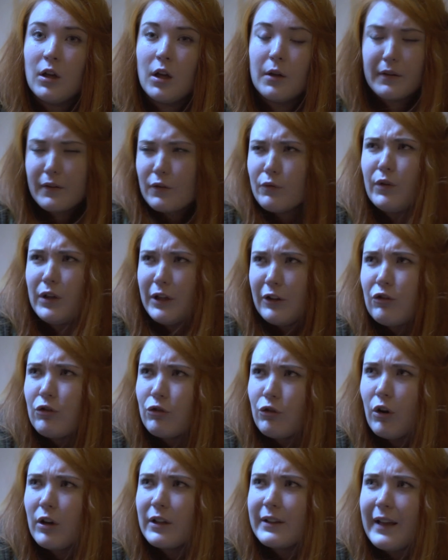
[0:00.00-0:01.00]
It's a really
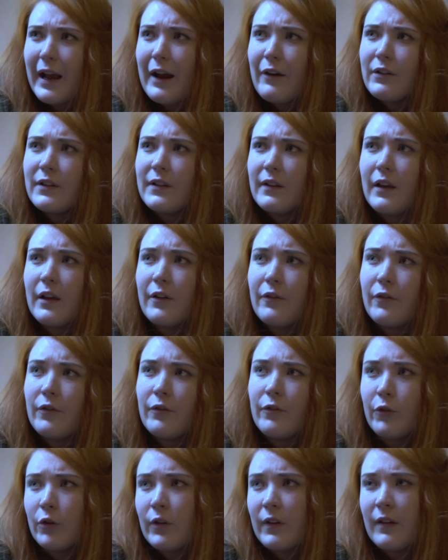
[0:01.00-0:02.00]
strong narrative
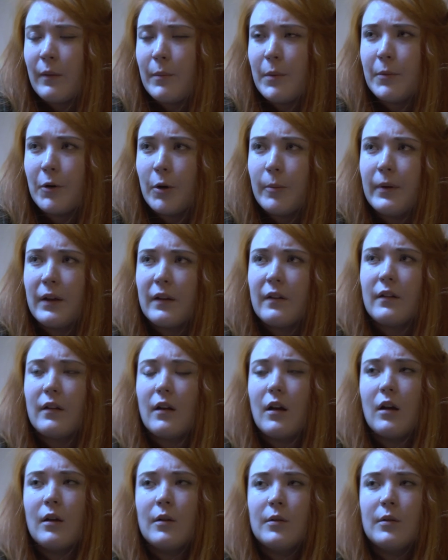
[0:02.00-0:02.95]
for a summer blockbuster.